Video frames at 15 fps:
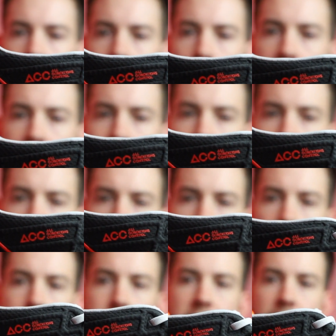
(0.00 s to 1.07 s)
whenever you get a
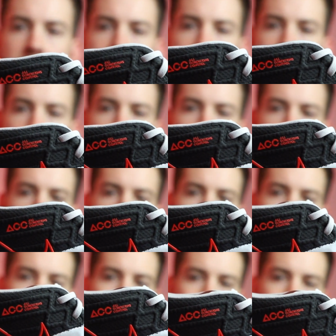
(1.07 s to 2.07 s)
top tier Nike boot, you have